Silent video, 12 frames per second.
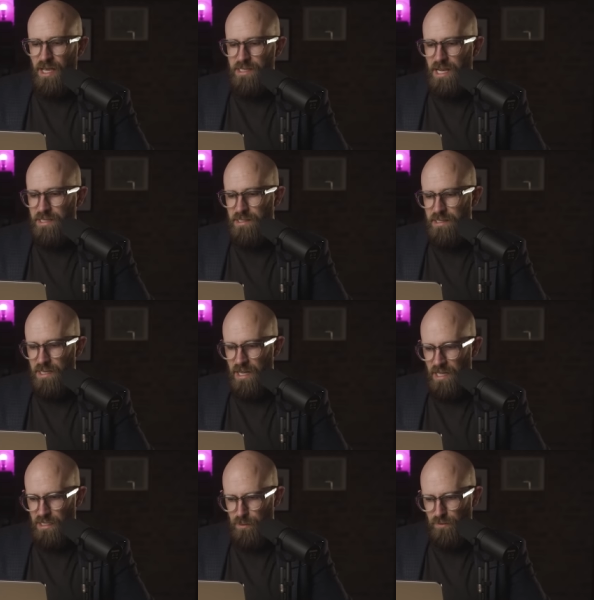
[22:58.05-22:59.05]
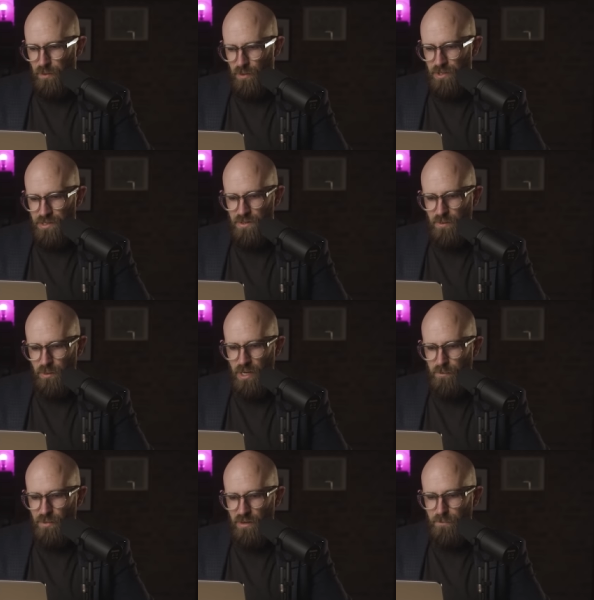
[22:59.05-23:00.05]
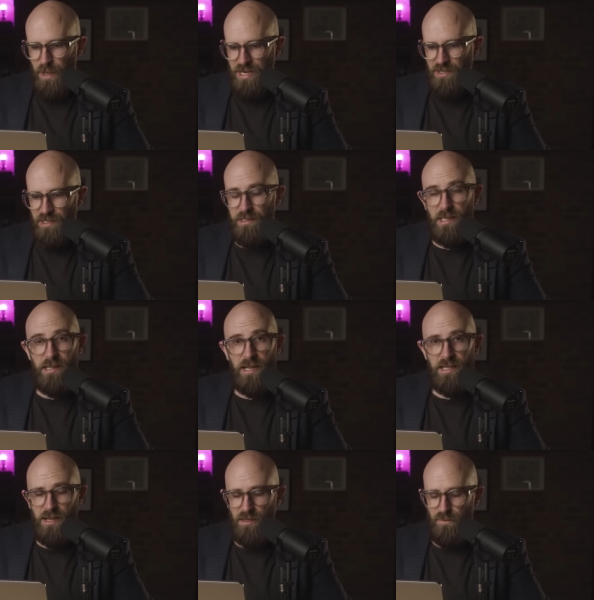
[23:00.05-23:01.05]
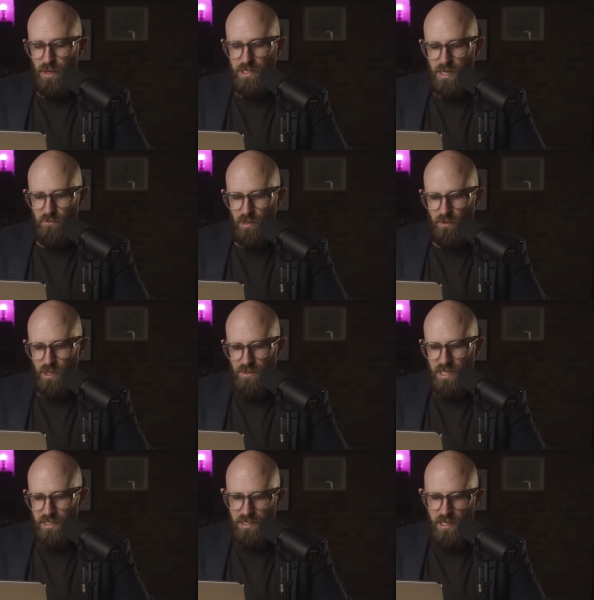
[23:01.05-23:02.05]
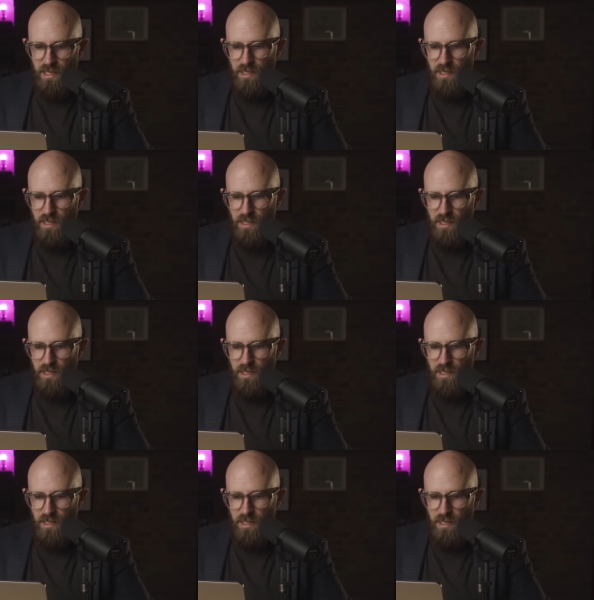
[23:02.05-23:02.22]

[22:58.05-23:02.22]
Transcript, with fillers: it takes years before a suitable number of patients is identified and recruited.